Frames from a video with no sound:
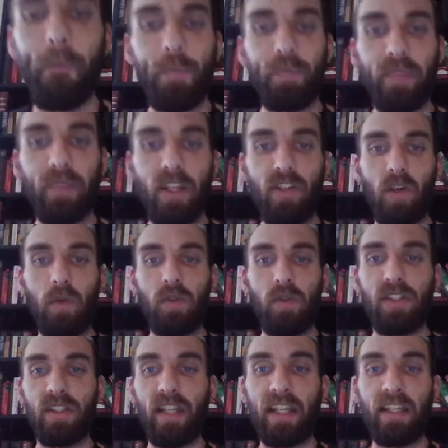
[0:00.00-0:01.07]
It shows
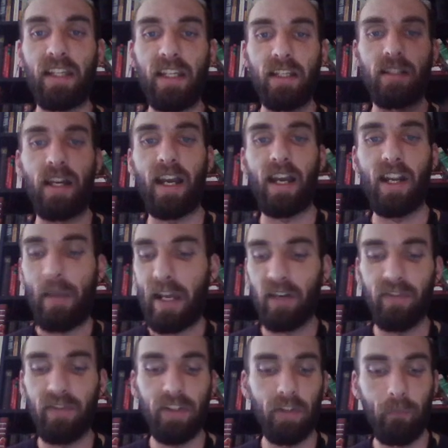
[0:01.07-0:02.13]
like the entire
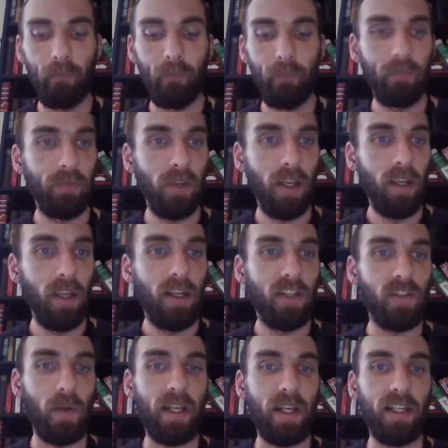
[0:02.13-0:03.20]
battlefield, so
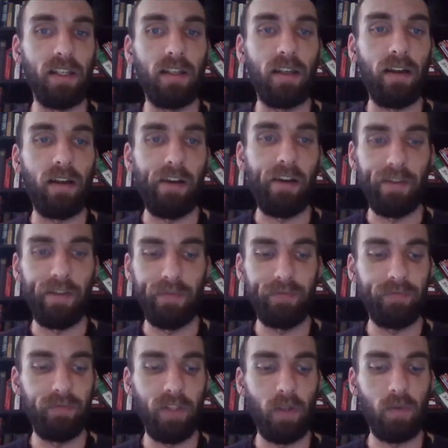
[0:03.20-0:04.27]
I can
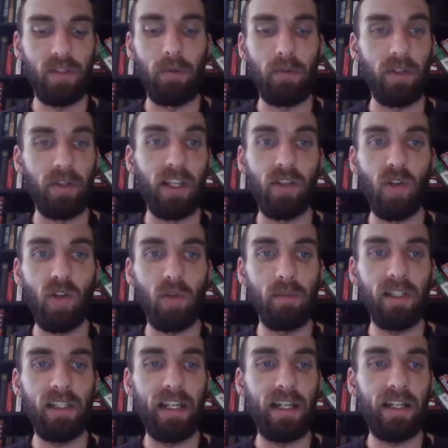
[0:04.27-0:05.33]
see what I'm doing. Like normally,
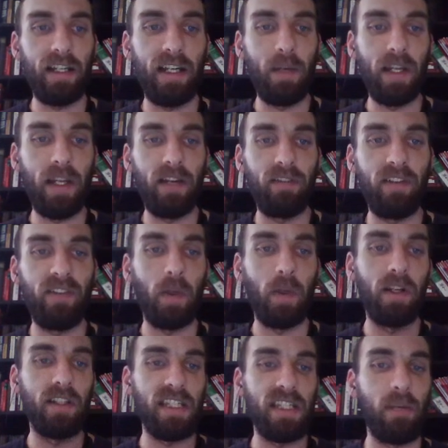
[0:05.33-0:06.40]
like I would have, if I wanted to
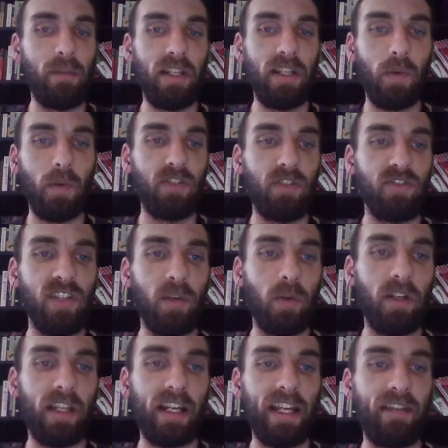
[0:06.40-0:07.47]
see how many creatures there were,
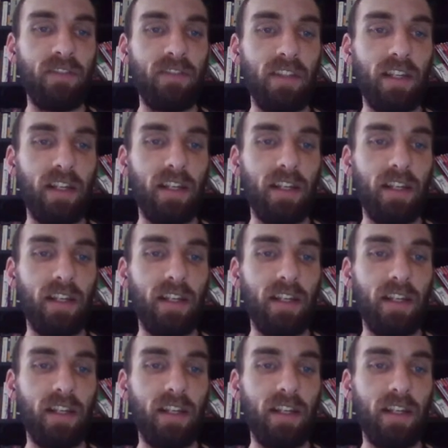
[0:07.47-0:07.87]
like I'd have to like